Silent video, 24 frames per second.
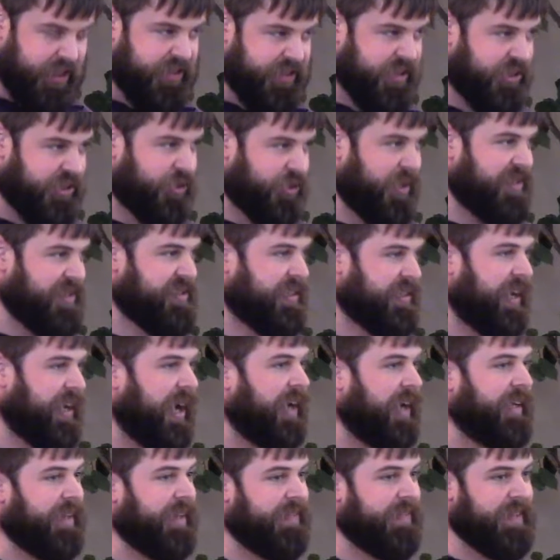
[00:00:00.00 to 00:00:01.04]
to trust
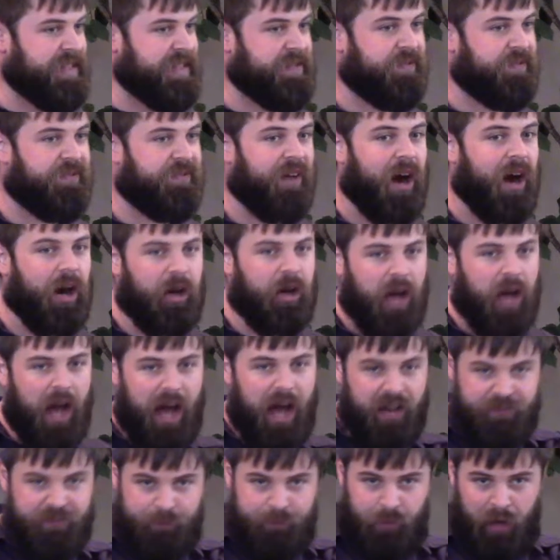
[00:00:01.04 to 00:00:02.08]
God in these far
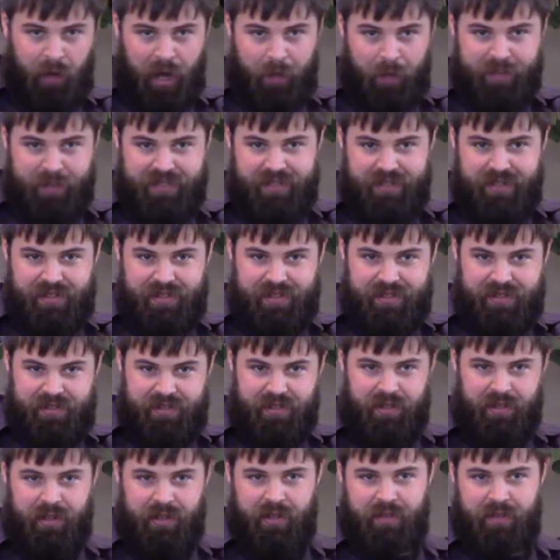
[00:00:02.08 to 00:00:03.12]
off promises,
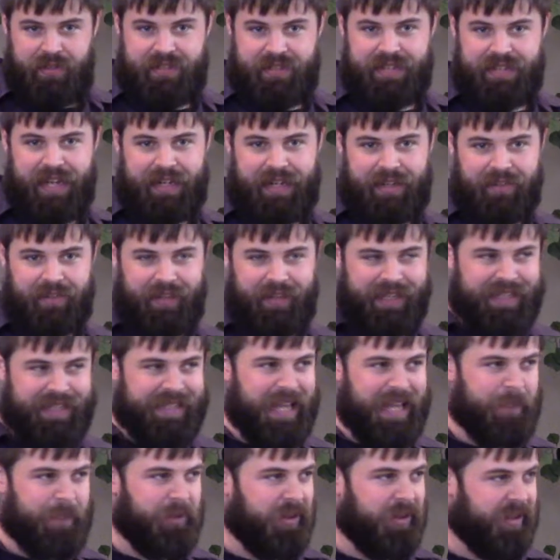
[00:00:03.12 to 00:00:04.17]
these kind of like
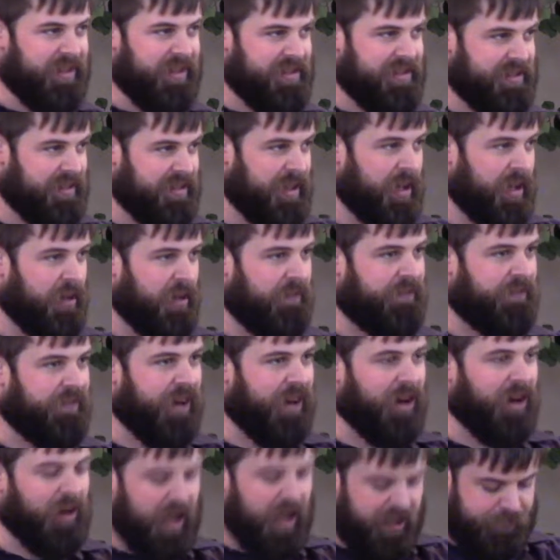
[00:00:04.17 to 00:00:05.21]
nebulous,
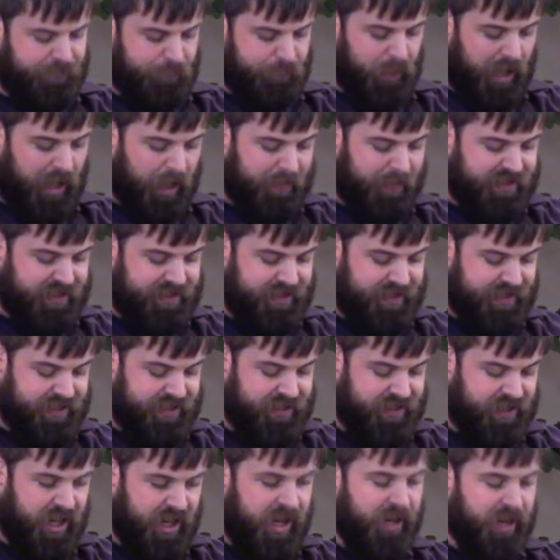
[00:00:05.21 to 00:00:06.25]
far off
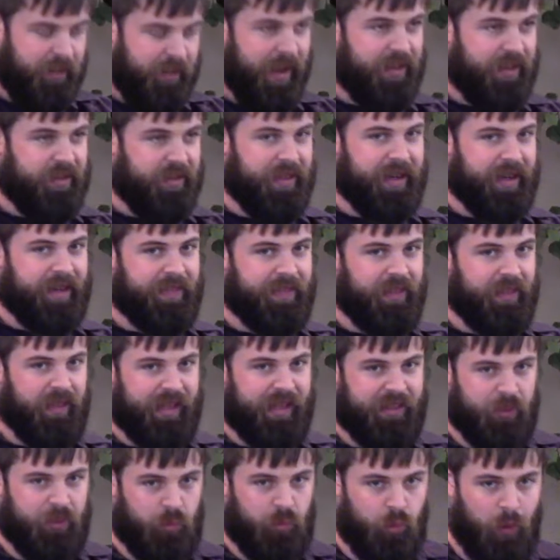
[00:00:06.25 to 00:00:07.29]
promises, rather than in the,
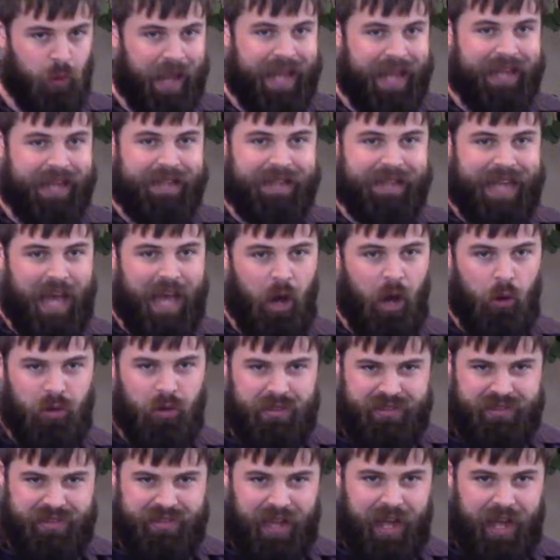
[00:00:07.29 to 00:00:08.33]
like the right now
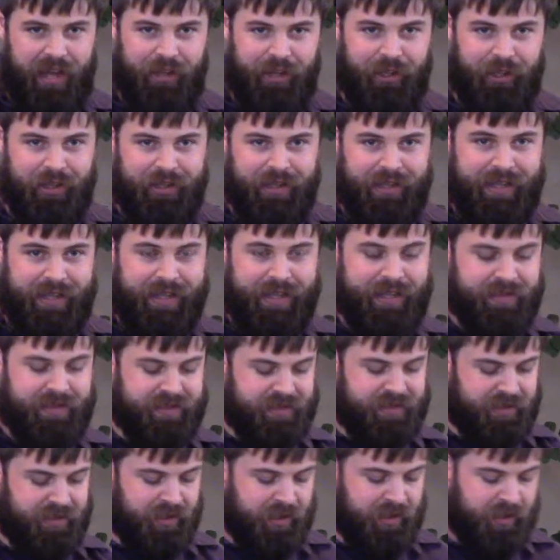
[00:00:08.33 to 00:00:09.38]
dire
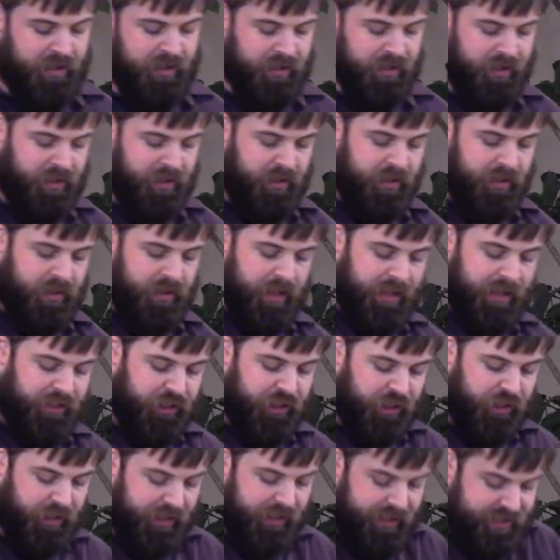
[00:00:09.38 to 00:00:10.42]
needs and
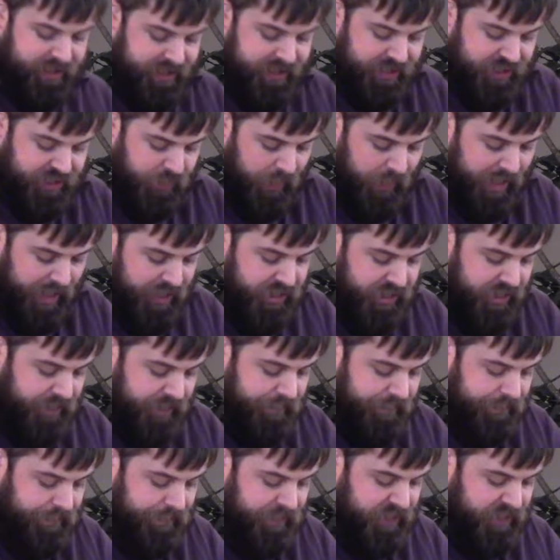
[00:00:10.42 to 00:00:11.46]
current situation.
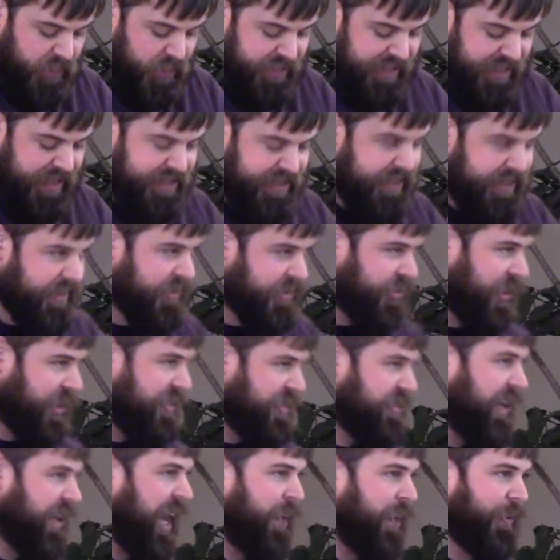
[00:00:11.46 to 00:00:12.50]
So it's easy to
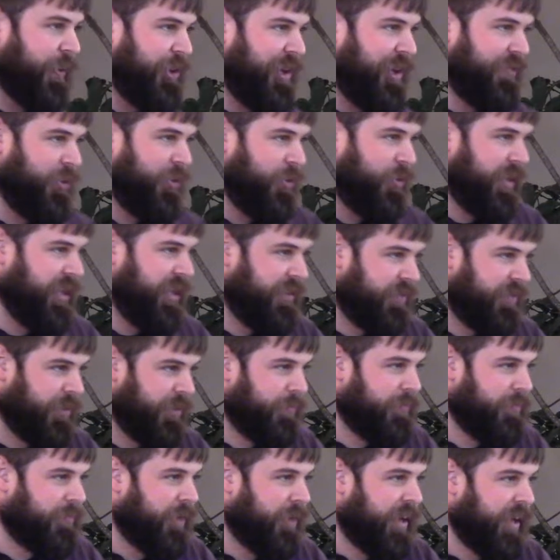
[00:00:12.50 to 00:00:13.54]
trust God when you have no need of
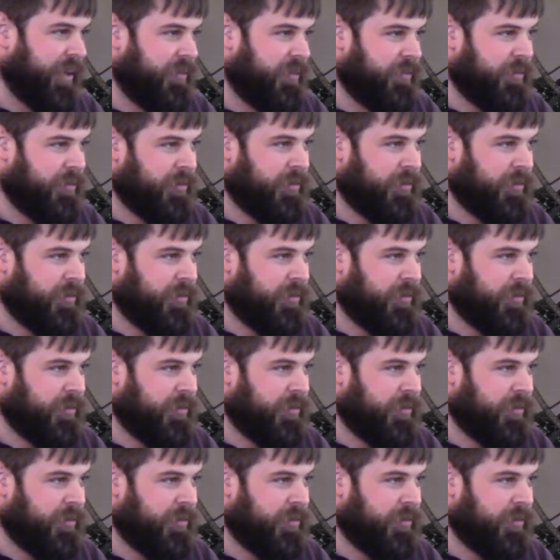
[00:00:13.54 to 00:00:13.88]
Him, right?